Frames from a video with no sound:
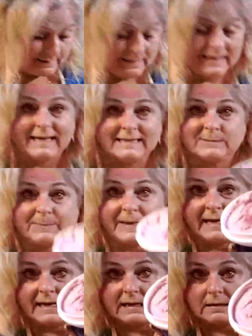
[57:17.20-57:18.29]
It's
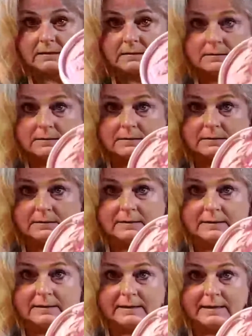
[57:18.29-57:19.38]
pink.
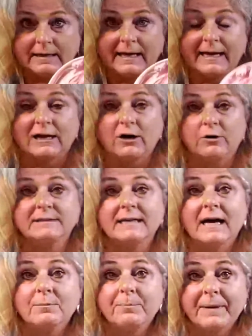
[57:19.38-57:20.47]
It goes
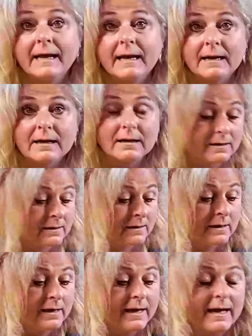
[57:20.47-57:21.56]
on pink,
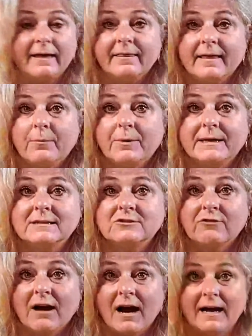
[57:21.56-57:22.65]
and then when it
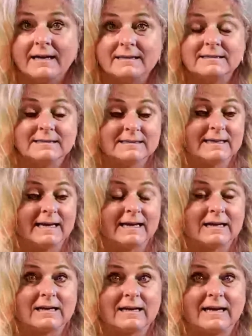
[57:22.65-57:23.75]
dries,
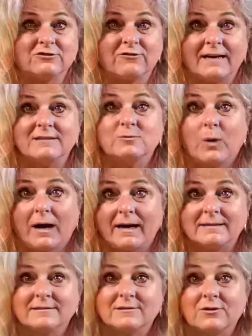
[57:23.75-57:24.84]
it dries
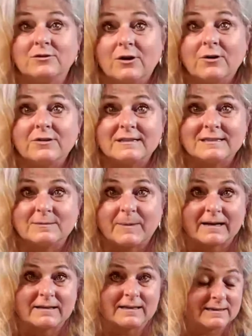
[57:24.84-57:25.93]
white. So you know that the
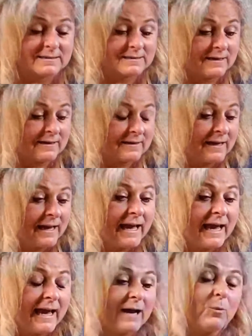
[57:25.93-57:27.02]
spackling is done.
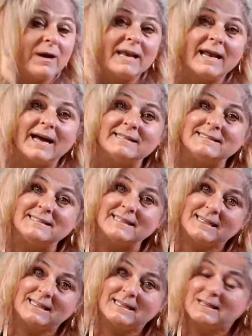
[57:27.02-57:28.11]
And when I
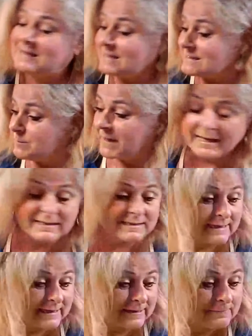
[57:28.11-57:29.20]
did this
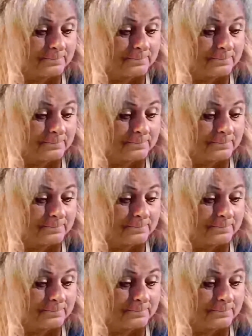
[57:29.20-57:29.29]
painting,